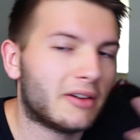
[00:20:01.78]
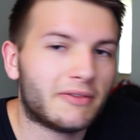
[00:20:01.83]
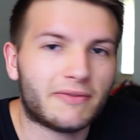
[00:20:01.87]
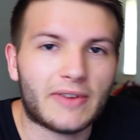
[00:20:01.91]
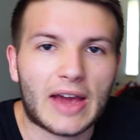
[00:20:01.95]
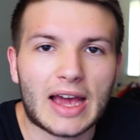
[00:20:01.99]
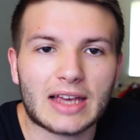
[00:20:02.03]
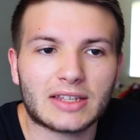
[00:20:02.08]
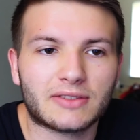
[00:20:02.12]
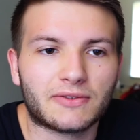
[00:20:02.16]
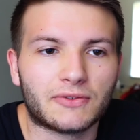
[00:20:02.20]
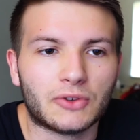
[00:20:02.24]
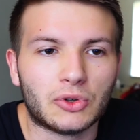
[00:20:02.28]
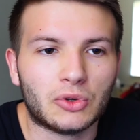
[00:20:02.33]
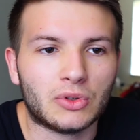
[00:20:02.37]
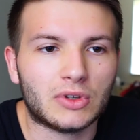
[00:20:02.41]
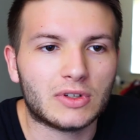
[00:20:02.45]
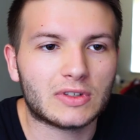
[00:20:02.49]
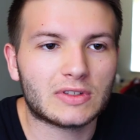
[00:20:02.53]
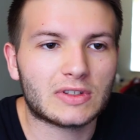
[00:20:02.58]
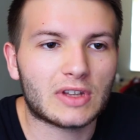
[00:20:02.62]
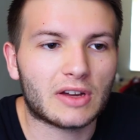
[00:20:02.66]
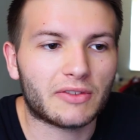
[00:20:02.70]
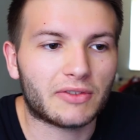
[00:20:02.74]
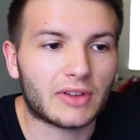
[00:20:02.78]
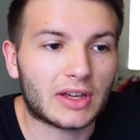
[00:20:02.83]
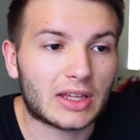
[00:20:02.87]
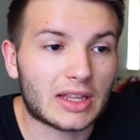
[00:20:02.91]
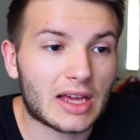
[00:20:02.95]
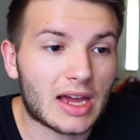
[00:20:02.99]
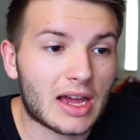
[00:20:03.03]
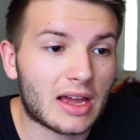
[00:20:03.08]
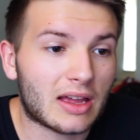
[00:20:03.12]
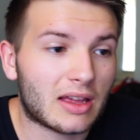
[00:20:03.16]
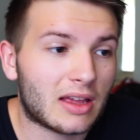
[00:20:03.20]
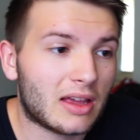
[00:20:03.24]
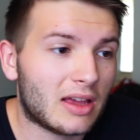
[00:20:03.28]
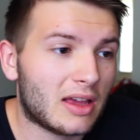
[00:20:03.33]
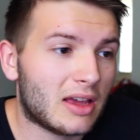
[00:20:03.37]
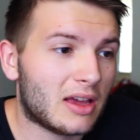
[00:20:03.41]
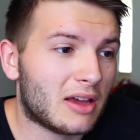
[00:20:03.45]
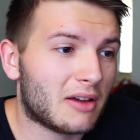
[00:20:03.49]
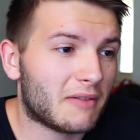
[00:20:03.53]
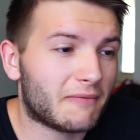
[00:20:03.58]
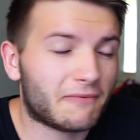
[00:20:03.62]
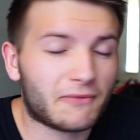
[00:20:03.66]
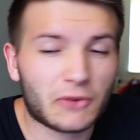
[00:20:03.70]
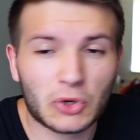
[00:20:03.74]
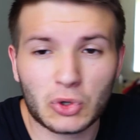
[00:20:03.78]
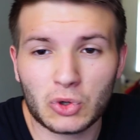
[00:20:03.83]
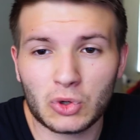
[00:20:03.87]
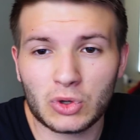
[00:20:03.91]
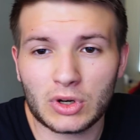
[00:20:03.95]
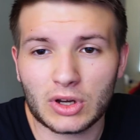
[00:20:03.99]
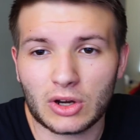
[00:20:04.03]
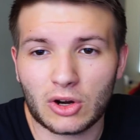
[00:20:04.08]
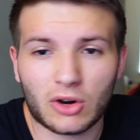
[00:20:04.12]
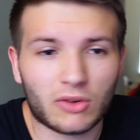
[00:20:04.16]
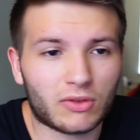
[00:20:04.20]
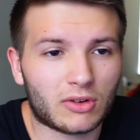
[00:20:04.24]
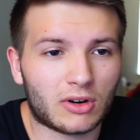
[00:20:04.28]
fast food and stuff like that. Food,